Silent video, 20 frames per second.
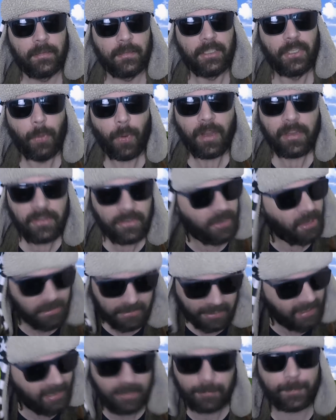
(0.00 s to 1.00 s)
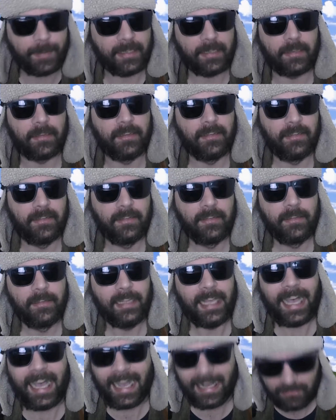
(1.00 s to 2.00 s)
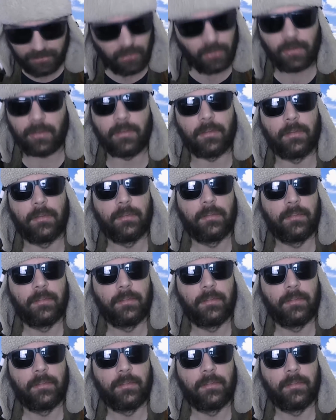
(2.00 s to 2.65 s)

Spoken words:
You are not helping at all.